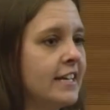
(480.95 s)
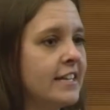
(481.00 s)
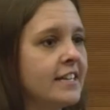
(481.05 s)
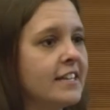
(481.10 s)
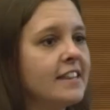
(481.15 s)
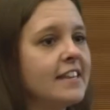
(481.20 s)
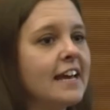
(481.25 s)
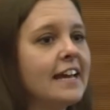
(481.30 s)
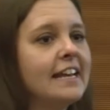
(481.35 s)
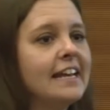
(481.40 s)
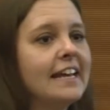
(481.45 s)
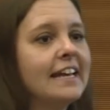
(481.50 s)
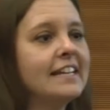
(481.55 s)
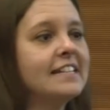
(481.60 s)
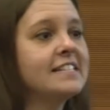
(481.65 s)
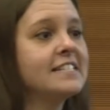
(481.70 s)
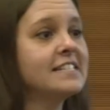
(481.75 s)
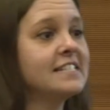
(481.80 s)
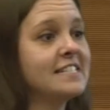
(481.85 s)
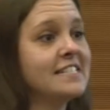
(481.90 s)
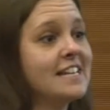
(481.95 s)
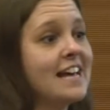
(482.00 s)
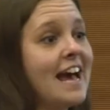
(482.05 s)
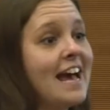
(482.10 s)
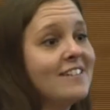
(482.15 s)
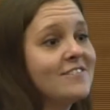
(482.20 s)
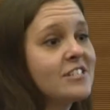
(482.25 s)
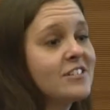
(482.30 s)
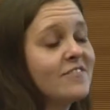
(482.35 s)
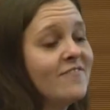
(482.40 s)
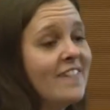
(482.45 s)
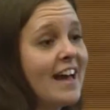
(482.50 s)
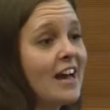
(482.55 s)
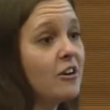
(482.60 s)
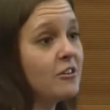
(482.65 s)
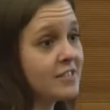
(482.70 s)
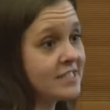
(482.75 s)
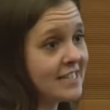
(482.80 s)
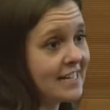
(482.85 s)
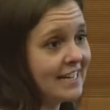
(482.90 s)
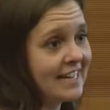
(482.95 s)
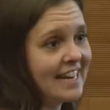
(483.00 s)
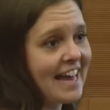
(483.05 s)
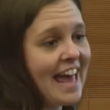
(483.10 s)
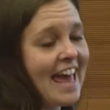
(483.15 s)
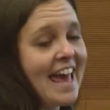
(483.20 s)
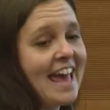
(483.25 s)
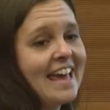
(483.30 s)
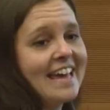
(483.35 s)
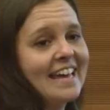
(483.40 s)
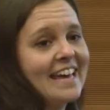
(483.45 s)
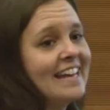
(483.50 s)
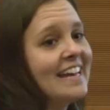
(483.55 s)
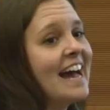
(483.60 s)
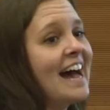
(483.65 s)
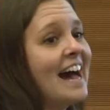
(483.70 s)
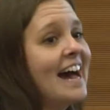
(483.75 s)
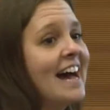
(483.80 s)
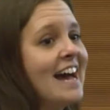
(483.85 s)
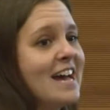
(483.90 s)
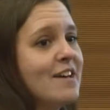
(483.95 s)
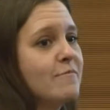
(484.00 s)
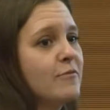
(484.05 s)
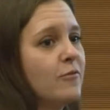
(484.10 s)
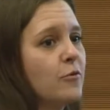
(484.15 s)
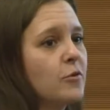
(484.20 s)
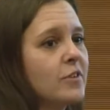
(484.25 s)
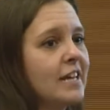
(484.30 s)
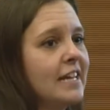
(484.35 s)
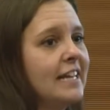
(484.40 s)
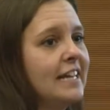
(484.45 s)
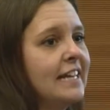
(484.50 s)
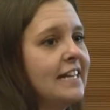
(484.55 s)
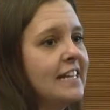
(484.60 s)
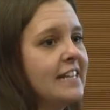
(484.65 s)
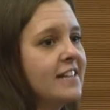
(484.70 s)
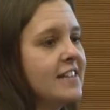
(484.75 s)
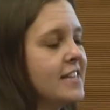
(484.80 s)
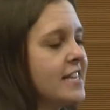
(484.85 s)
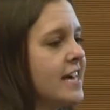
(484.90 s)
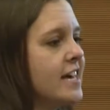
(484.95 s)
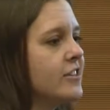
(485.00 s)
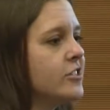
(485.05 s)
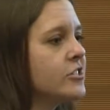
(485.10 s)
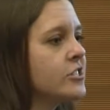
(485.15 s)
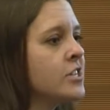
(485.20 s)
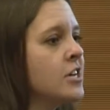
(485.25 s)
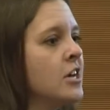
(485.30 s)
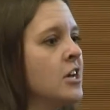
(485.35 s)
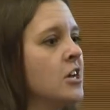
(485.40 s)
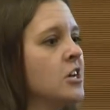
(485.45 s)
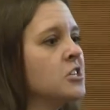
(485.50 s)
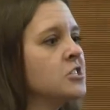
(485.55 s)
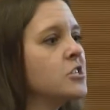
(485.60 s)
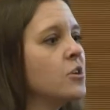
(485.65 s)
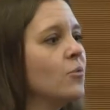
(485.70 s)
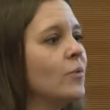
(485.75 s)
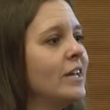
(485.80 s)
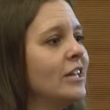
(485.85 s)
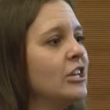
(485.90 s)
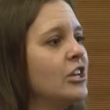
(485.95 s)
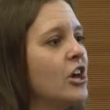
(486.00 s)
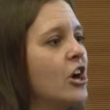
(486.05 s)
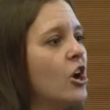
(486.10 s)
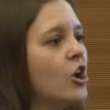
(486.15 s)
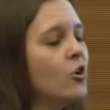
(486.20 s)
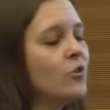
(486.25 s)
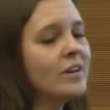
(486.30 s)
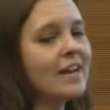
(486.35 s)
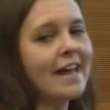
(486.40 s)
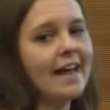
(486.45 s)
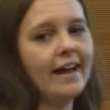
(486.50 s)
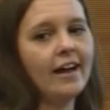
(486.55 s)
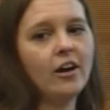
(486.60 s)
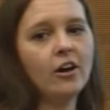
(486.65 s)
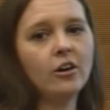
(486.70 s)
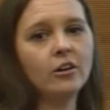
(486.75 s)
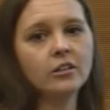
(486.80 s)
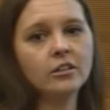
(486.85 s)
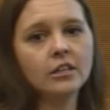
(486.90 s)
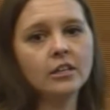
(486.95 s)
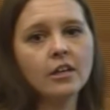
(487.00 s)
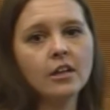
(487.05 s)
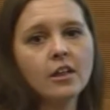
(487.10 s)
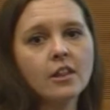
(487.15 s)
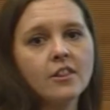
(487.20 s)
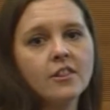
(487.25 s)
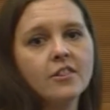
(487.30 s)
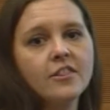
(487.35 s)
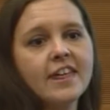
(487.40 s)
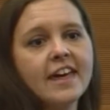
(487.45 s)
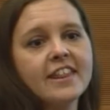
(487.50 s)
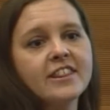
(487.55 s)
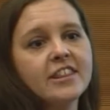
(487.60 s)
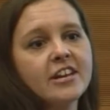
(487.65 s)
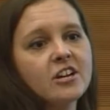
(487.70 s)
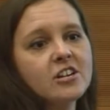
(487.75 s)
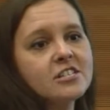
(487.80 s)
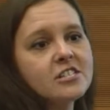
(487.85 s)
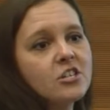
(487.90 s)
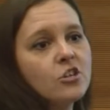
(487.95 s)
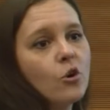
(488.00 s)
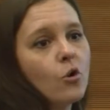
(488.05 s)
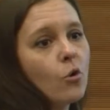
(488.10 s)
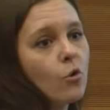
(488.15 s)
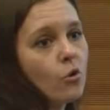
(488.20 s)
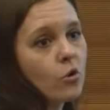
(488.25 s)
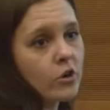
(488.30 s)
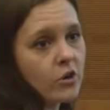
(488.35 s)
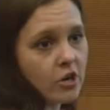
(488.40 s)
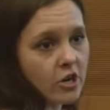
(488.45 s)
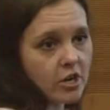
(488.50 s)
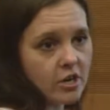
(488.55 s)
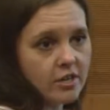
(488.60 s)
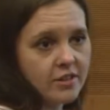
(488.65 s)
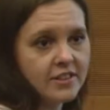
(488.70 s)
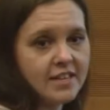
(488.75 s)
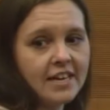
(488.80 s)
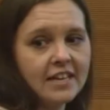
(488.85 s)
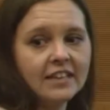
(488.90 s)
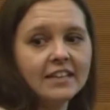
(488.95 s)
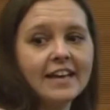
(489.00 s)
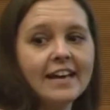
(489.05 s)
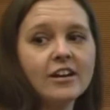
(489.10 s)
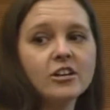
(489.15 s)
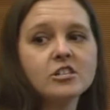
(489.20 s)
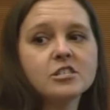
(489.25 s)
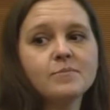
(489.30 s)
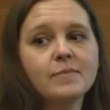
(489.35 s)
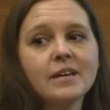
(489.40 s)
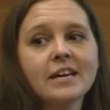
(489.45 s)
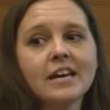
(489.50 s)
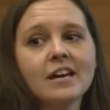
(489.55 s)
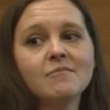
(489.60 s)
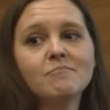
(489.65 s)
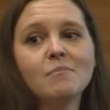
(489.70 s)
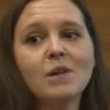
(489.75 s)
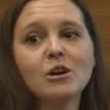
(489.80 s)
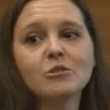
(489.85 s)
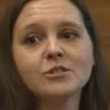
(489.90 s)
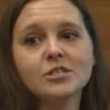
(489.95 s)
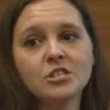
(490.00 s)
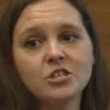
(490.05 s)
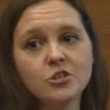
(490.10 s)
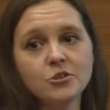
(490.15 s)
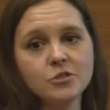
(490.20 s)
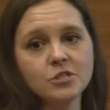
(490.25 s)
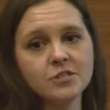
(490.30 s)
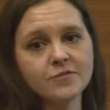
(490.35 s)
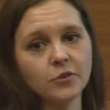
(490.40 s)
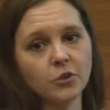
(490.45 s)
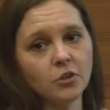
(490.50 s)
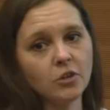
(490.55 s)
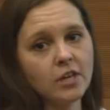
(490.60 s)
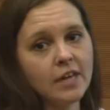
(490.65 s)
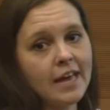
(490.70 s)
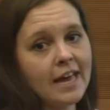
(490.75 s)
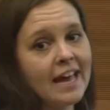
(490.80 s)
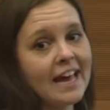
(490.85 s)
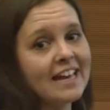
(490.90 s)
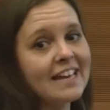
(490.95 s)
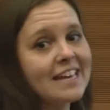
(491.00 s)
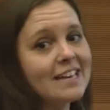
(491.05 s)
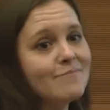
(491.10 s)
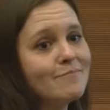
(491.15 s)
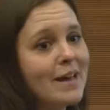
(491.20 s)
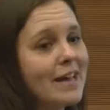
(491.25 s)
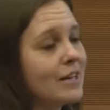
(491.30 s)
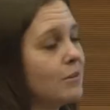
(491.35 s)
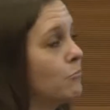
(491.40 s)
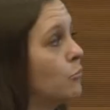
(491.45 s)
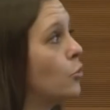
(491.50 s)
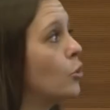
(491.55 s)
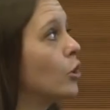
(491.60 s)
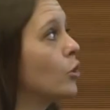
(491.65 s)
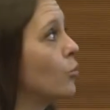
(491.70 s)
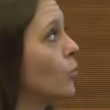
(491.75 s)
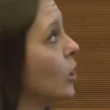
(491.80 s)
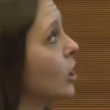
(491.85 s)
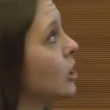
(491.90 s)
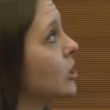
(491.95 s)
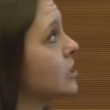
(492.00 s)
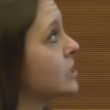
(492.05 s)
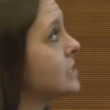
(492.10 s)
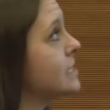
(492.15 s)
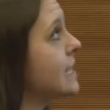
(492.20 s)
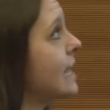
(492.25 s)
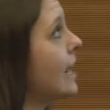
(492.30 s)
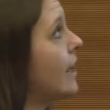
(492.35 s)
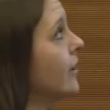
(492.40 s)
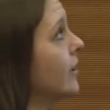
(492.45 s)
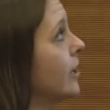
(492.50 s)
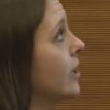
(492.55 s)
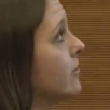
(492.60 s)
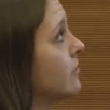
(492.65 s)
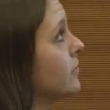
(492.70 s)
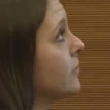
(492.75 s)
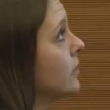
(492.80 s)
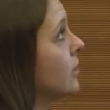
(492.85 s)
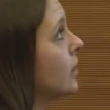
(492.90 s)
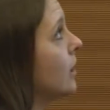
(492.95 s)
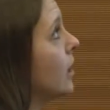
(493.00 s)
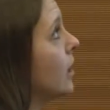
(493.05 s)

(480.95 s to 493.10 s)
that they need to have some vowels. They need A and I before they need any of the others. So we know now that there's an order that letters become most useful and can make more words out of.